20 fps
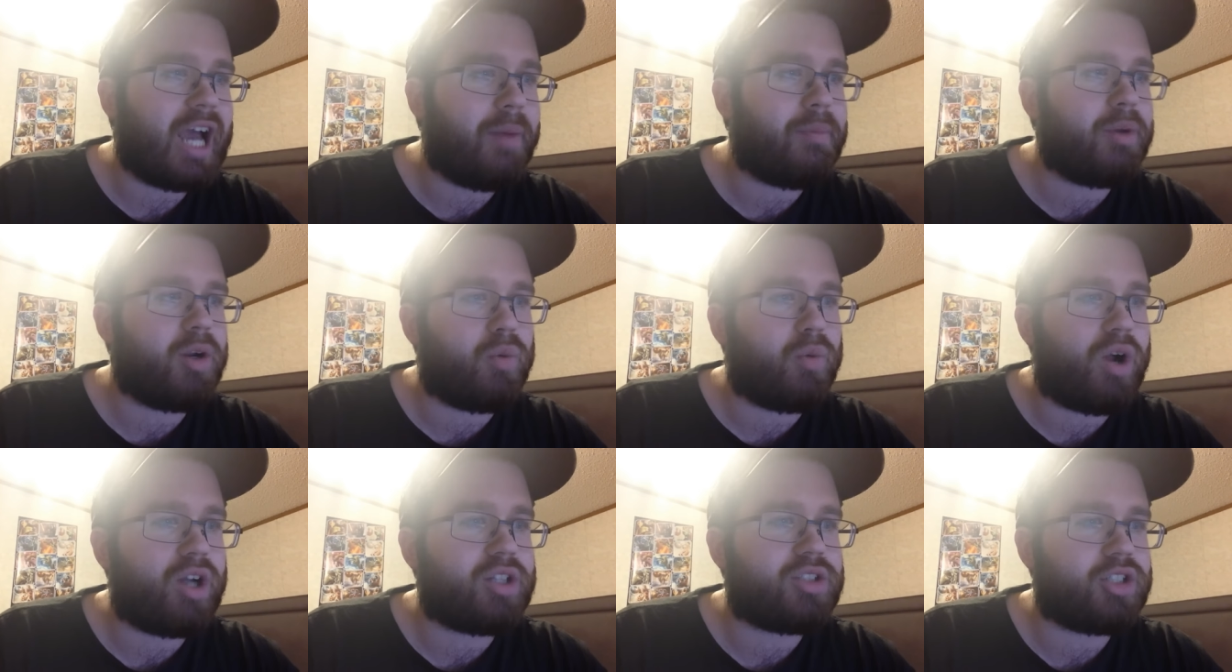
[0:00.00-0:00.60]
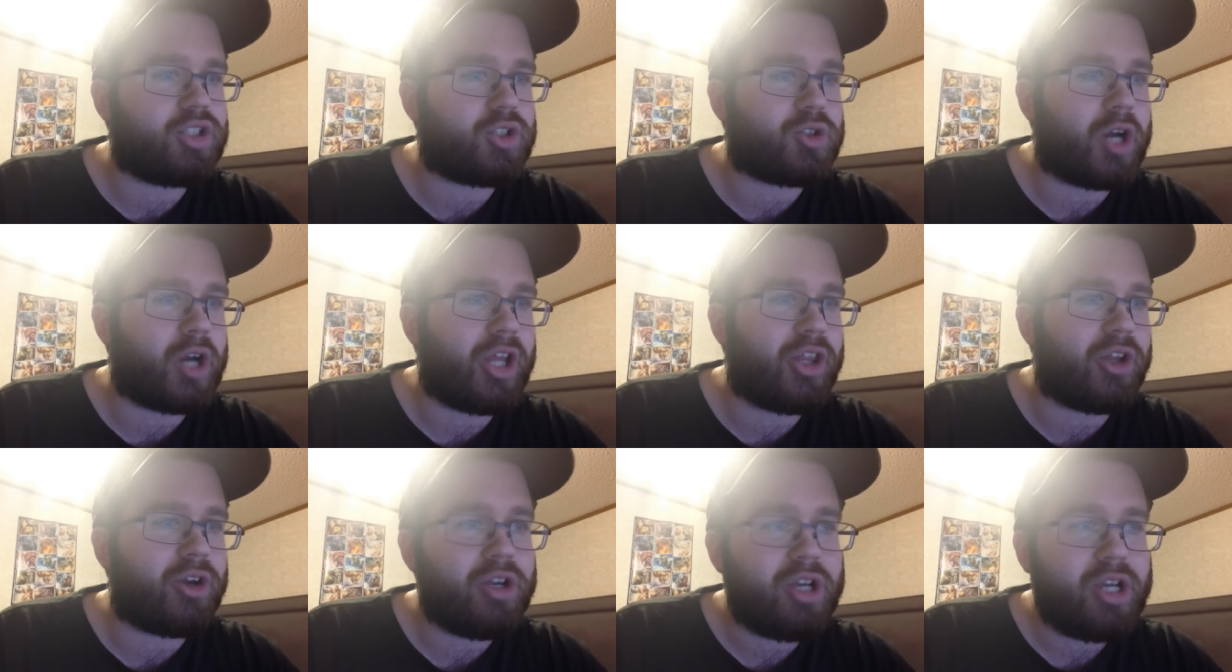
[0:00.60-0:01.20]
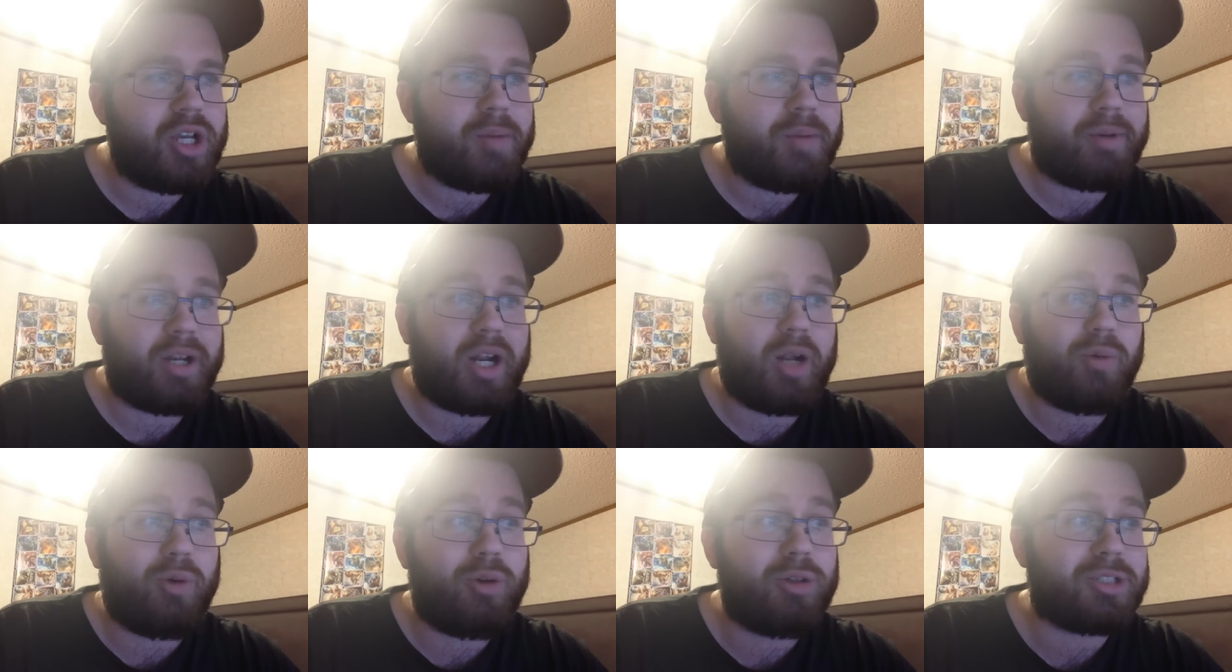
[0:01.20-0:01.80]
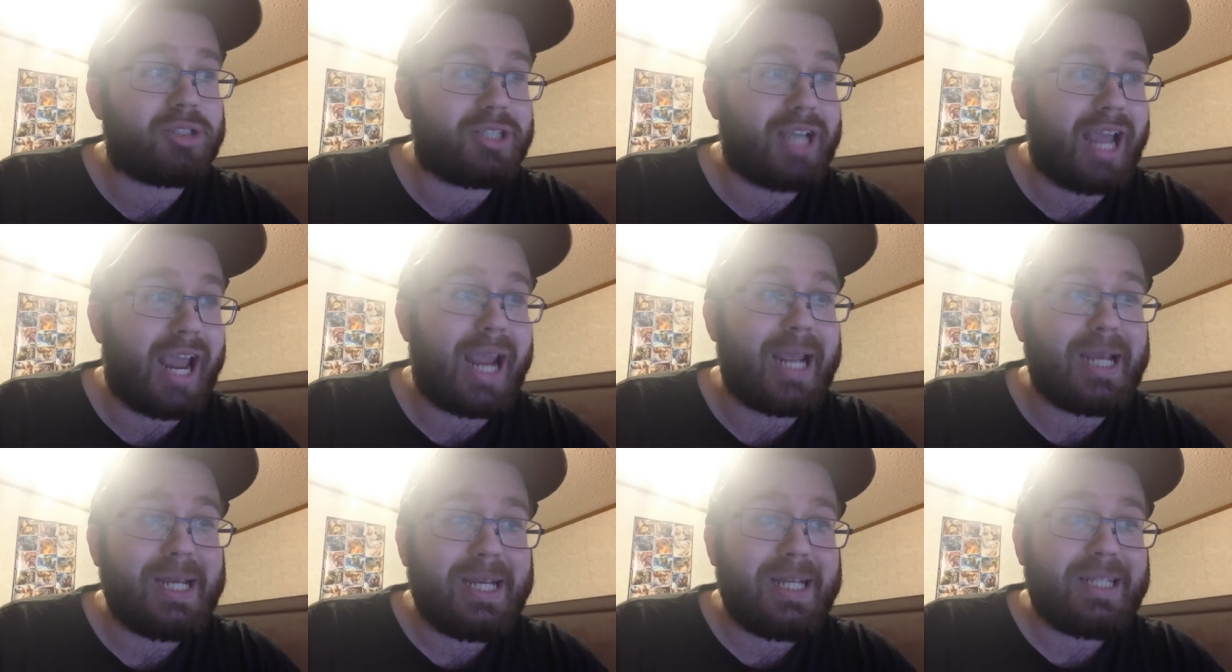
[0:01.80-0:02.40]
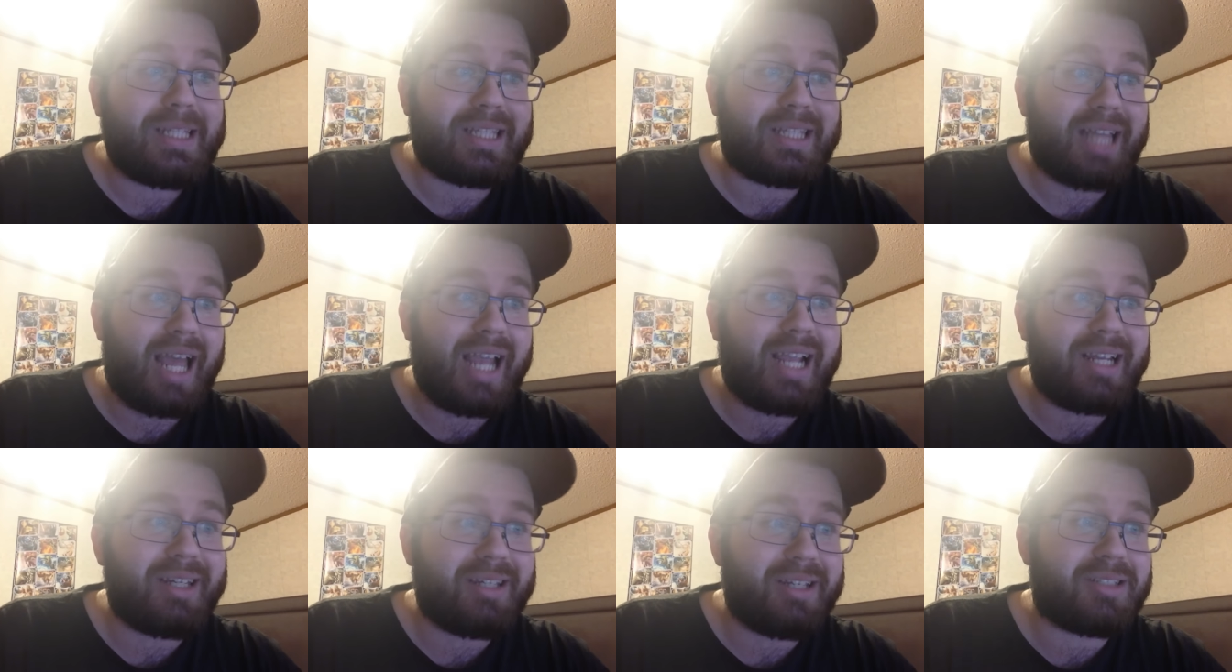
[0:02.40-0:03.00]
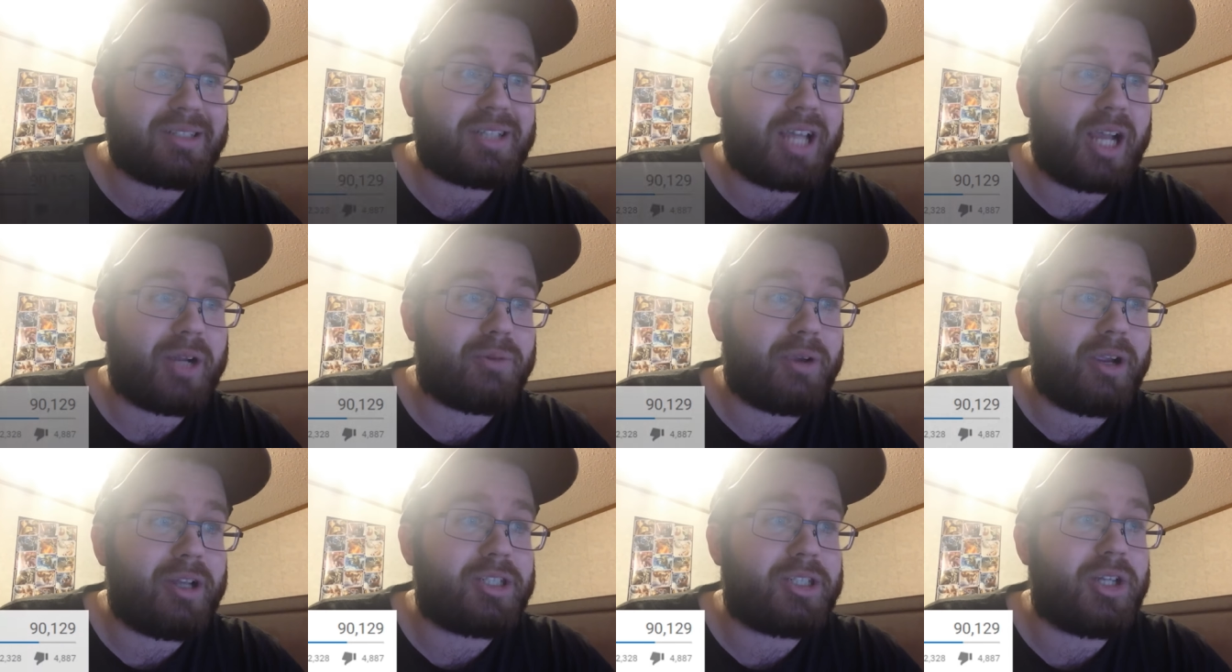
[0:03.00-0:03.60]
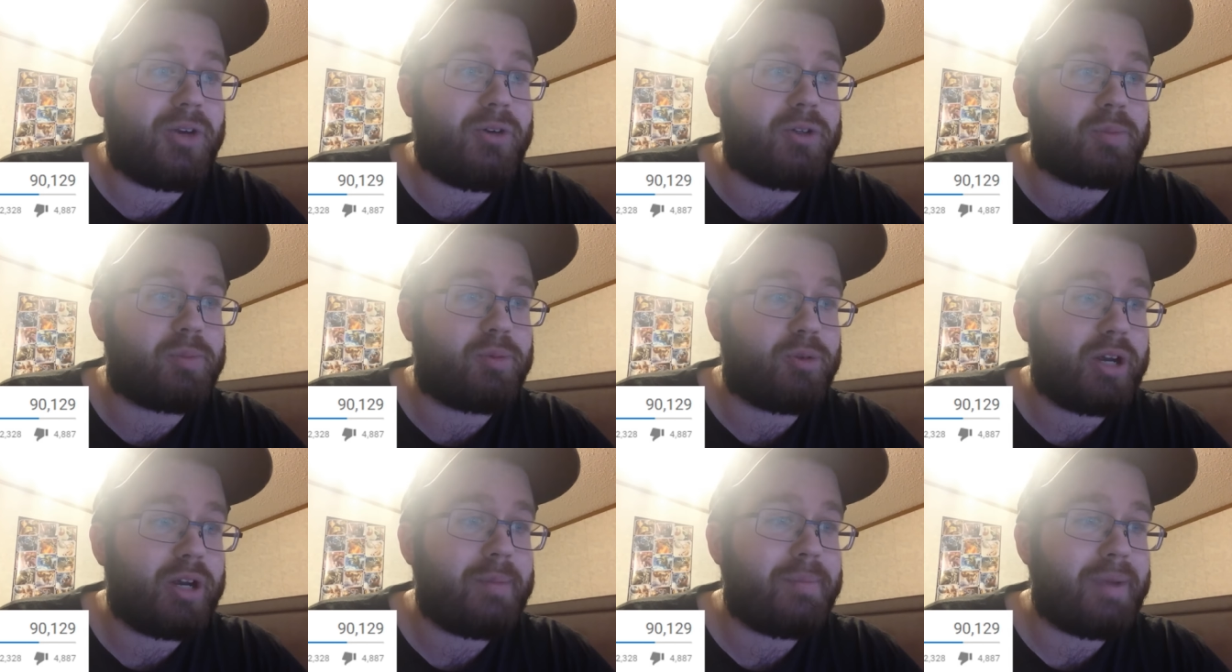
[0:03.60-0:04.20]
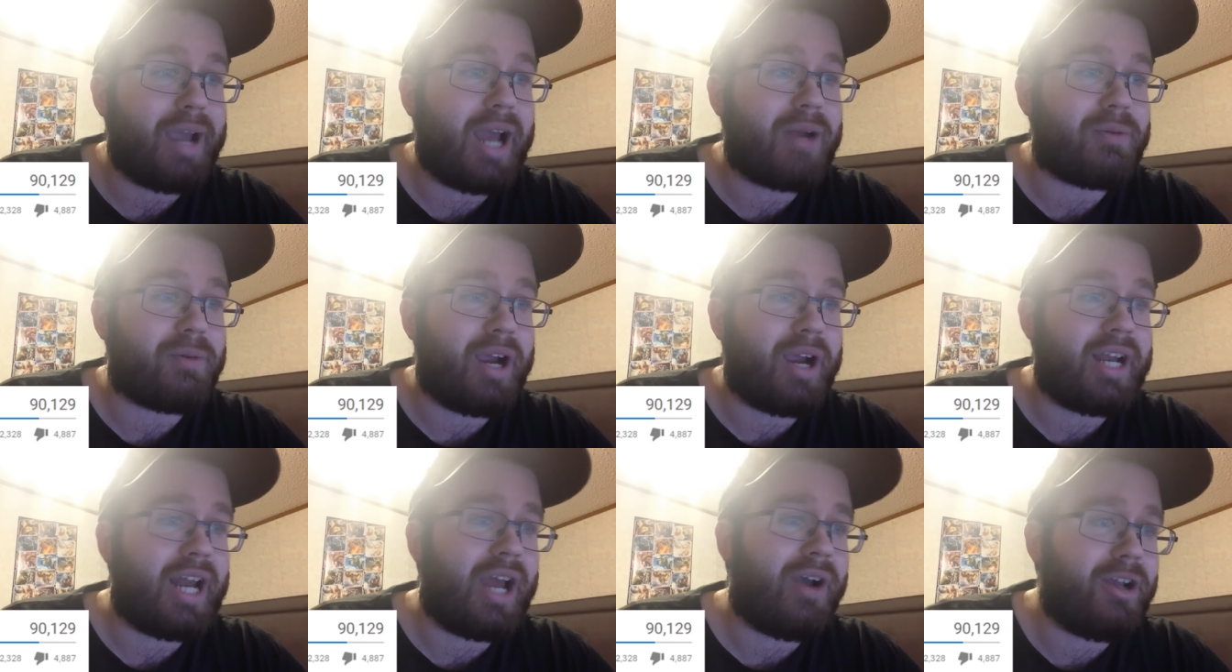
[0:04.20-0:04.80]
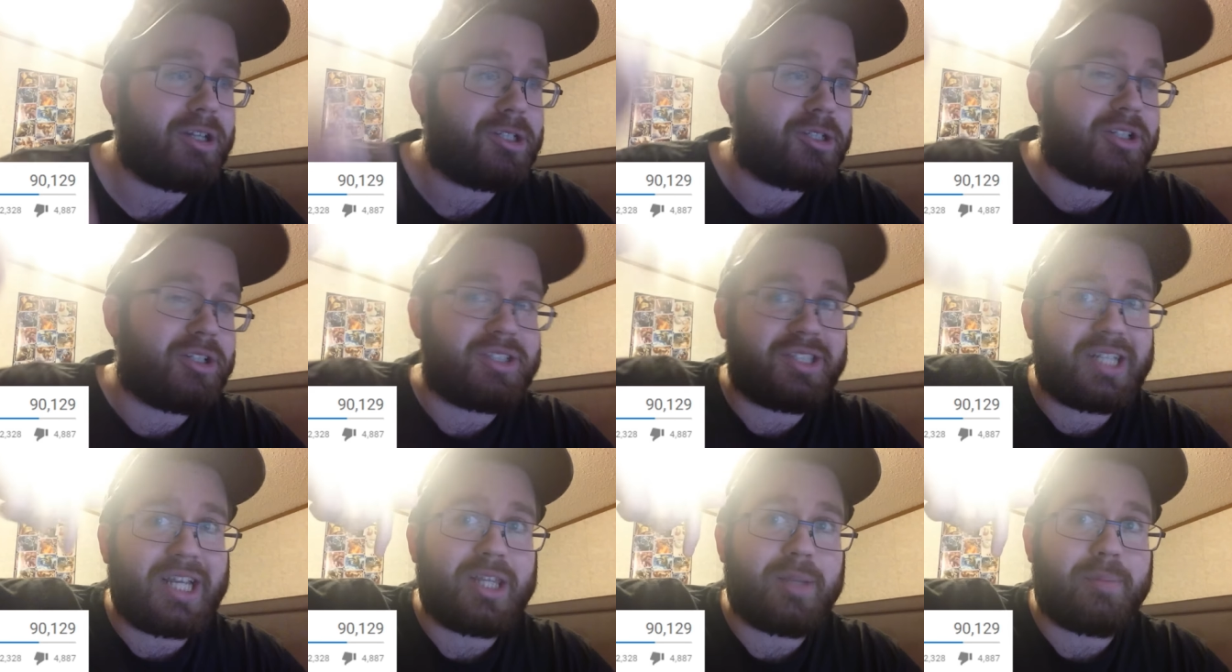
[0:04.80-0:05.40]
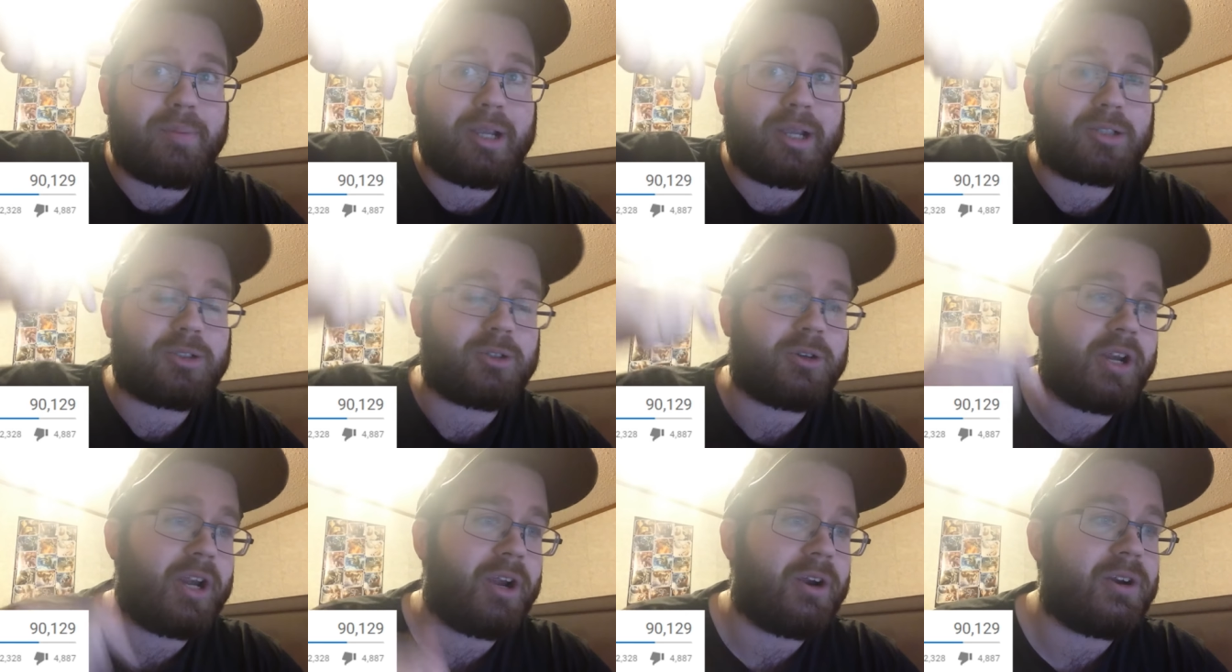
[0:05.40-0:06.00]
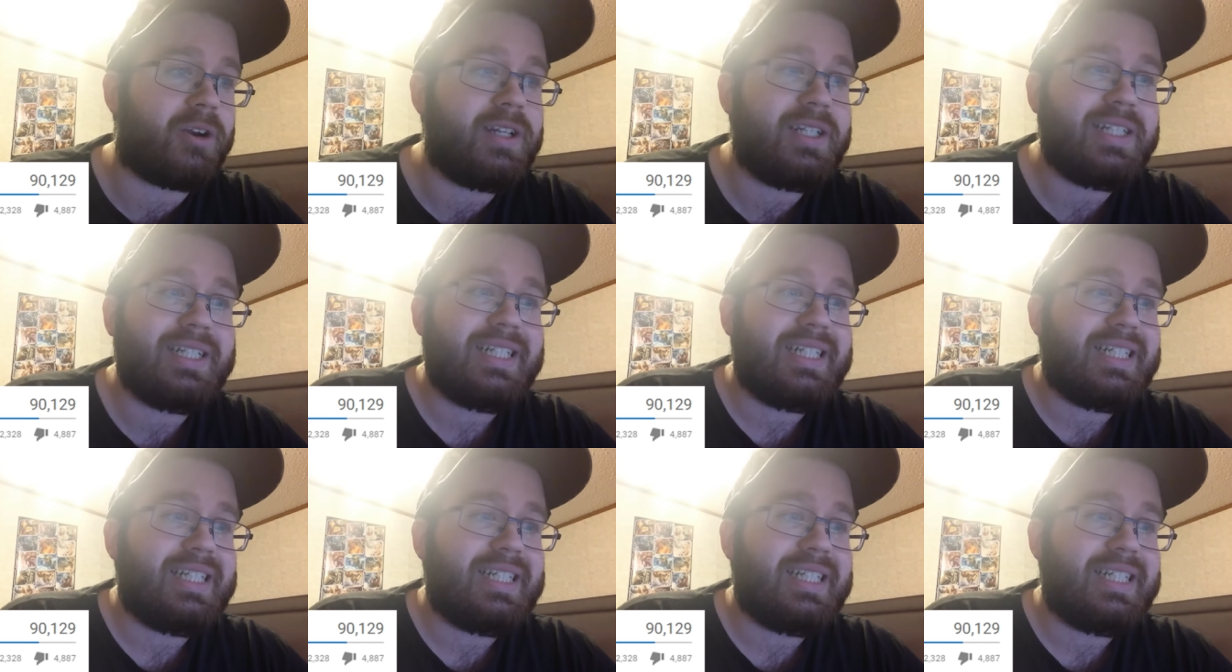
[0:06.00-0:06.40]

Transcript: how I'm going to watch this trailer. But I will say, the like and dislike ratio is pretty bad right now, as you can see in the picture here.